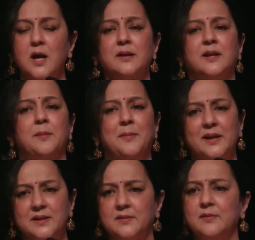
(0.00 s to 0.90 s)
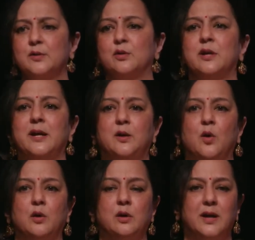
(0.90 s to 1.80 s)
There are many civil society
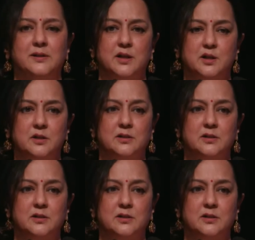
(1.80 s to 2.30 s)
organizations